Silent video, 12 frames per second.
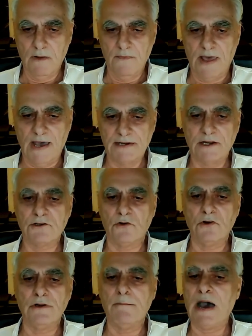Nahdlatul
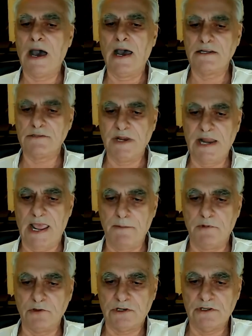Ulama has been
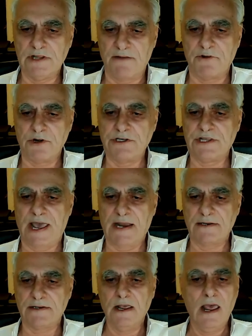able to leverage that